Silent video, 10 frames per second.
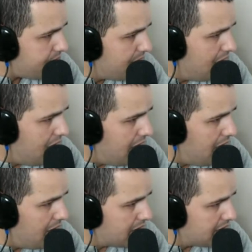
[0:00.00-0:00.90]

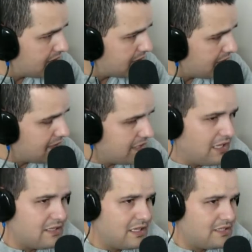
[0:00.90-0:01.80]
uh, this is something
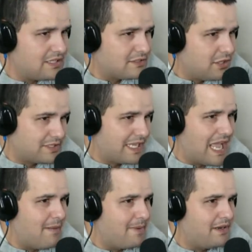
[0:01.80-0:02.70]
that that just doesn't
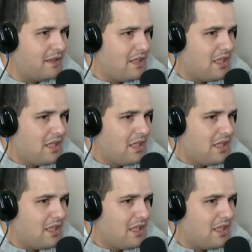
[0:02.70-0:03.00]
happen.